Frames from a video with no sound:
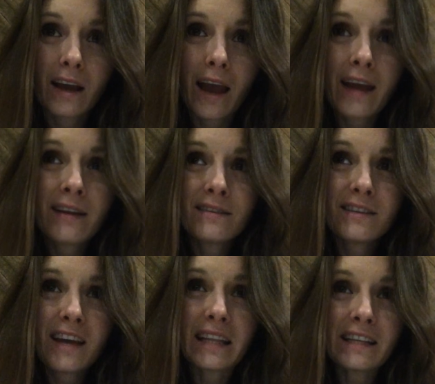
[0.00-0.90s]
And
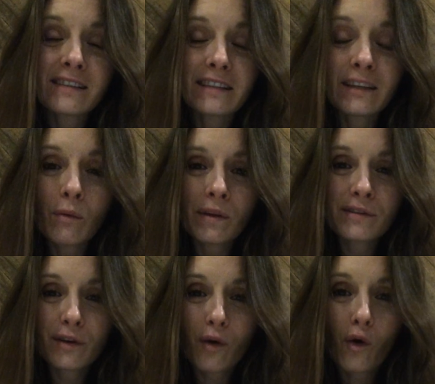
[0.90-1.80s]
yet these little
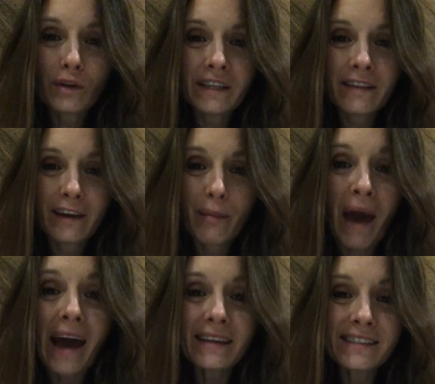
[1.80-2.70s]
ones are holding the
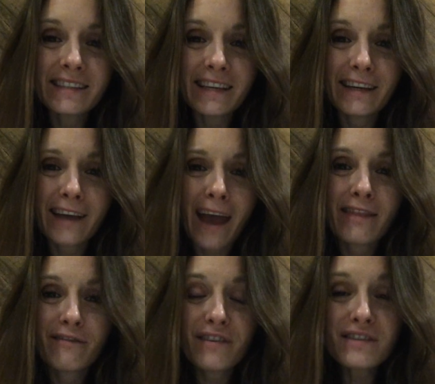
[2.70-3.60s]
capacity and
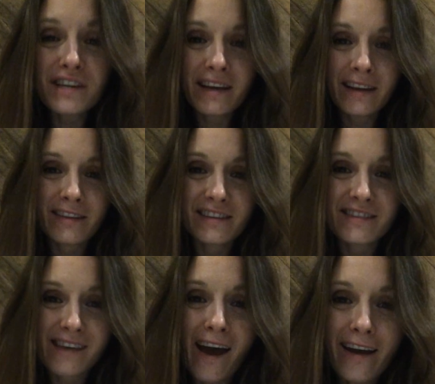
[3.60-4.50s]
the vision and the
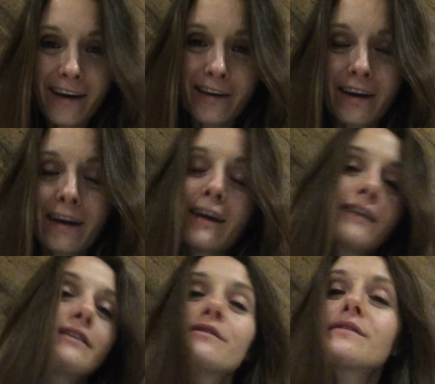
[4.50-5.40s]
desire
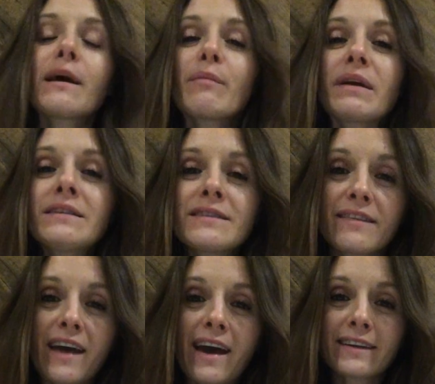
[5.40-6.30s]
to step into
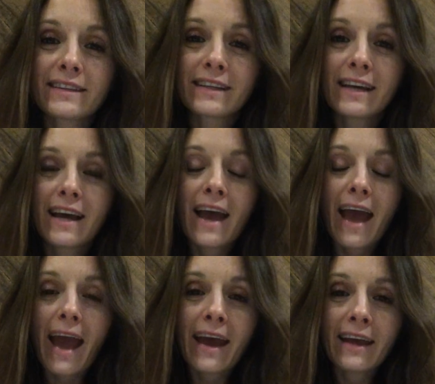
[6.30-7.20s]
that.
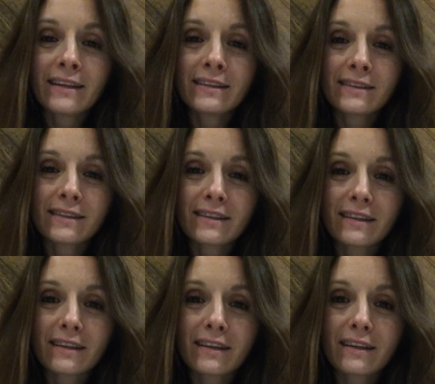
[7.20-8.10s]
And
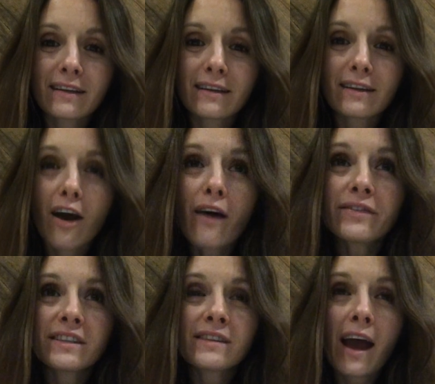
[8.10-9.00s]

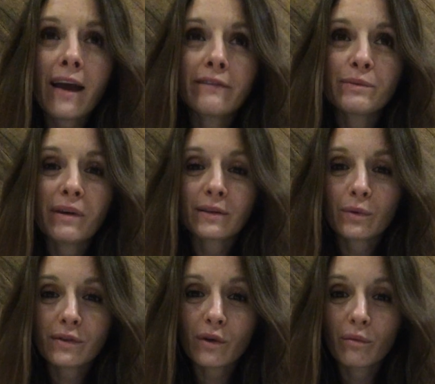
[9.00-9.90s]
oftentimes, because
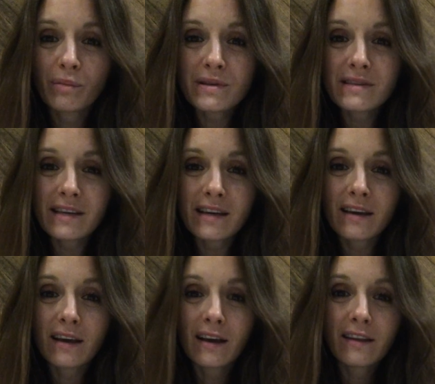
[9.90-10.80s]
we're so
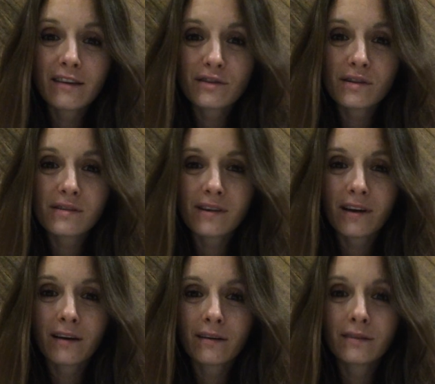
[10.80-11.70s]
busy, there's just
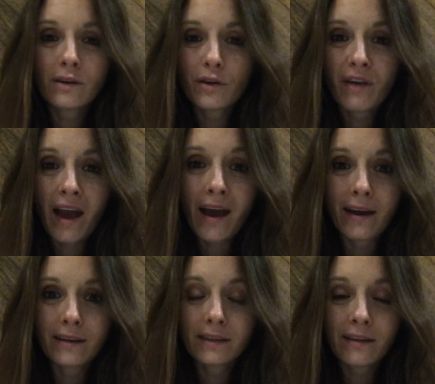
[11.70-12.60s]
no, you
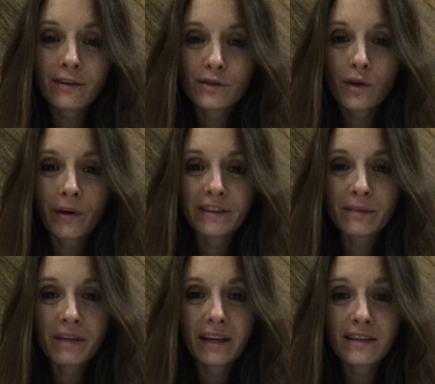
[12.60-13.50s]
can't, and there's no
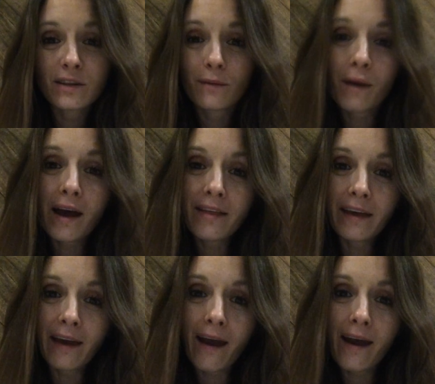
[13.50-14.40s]
explanation why they
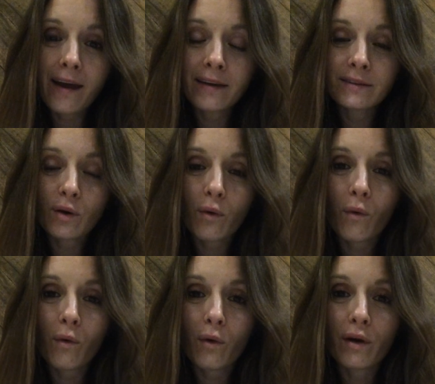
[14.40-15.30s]
can't,
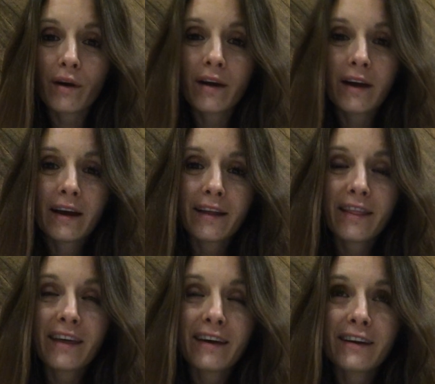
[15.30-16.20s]
or
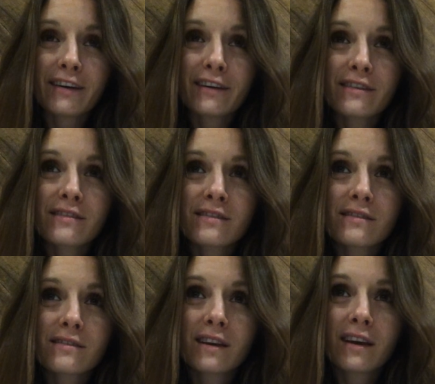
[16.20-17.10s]

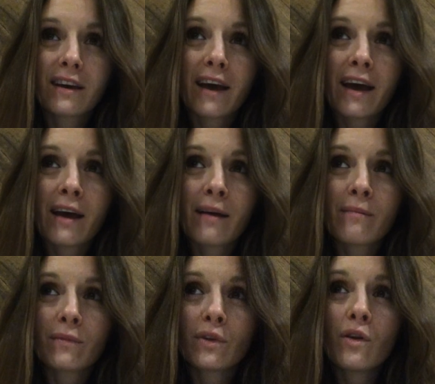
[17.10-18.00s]
there's
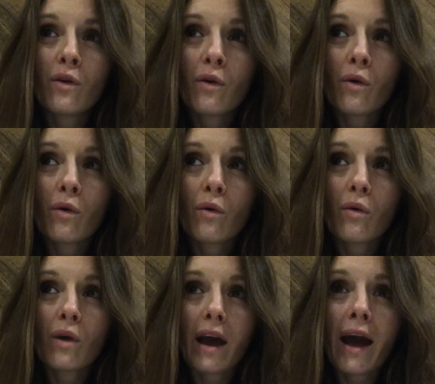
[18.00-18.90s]

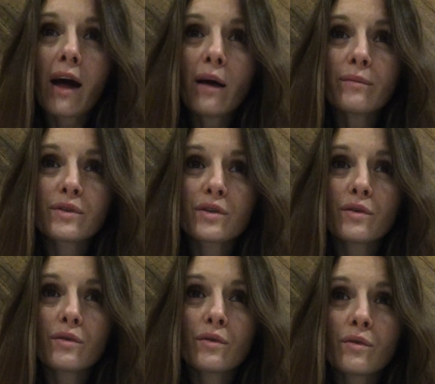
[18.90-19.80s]
no help
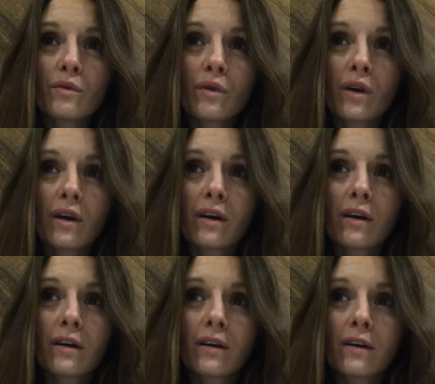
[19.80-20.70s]
to
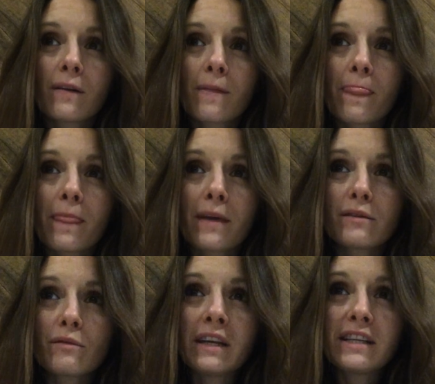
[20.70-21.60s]

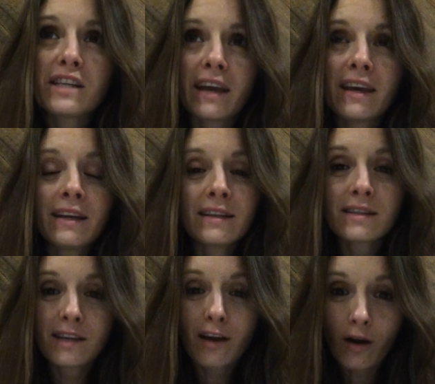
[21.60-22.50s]
really check in
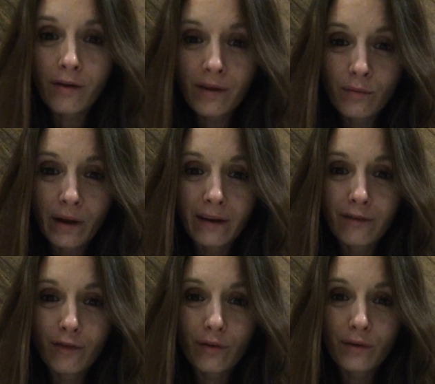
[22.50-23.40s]
and see, are they ready
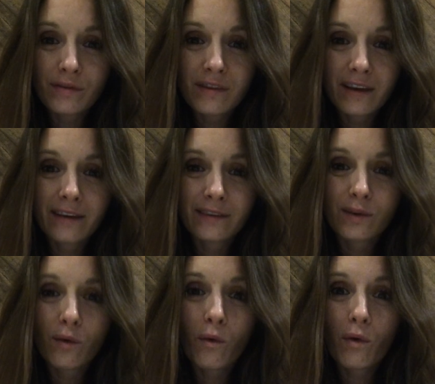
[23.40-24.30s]
for those things,
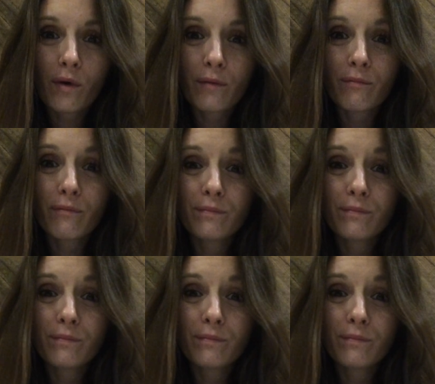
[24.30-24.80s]
or